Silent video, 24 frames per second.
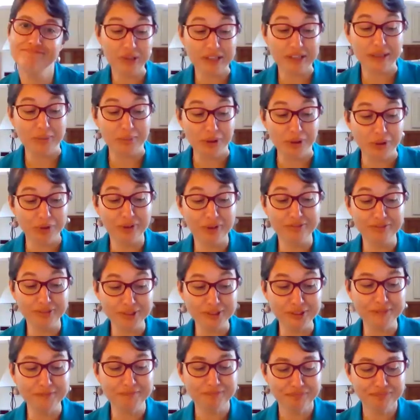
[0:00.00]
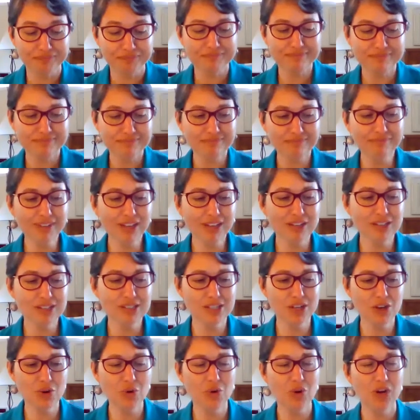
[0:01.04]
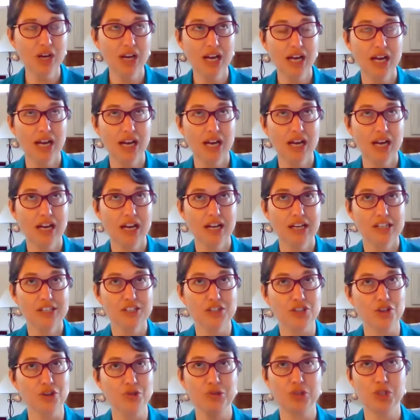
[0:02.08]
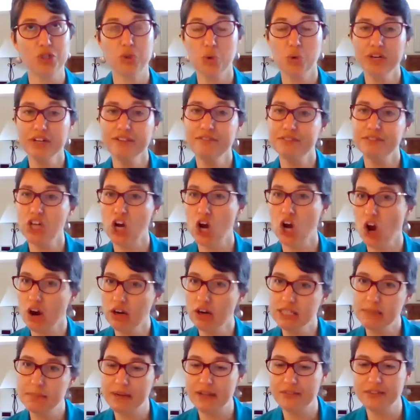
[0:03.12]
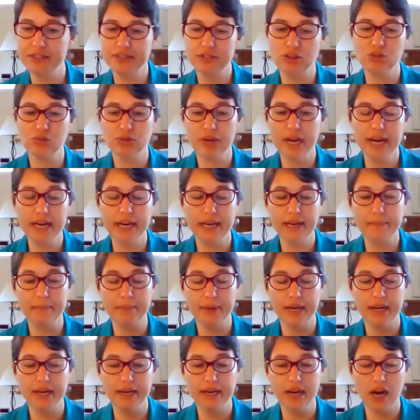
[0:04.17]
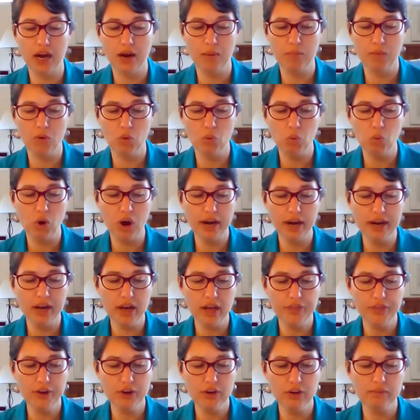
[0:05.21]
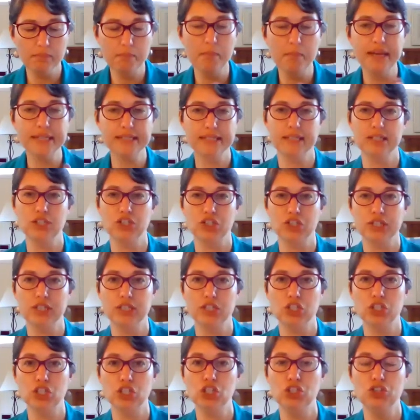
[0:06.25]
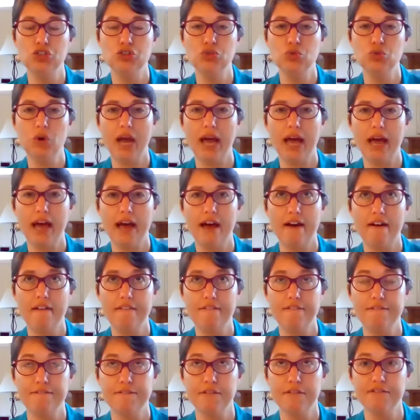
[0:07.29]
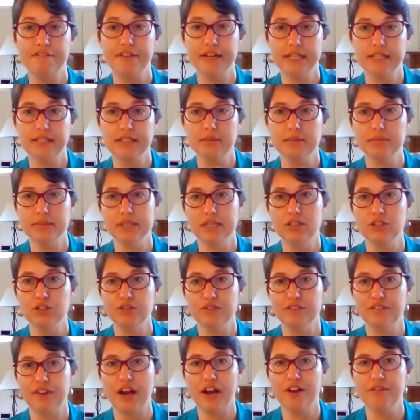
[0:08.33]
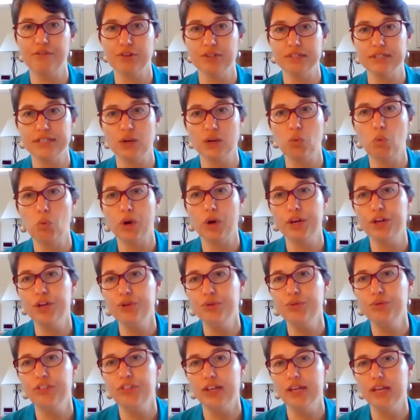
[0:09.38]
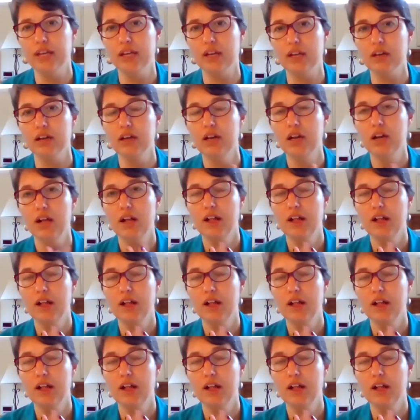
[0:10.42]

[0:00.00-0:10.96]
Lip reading: really beautiful. So you sort of talked about this already, but what other messages do you have for victims and survivors? Like, what do you think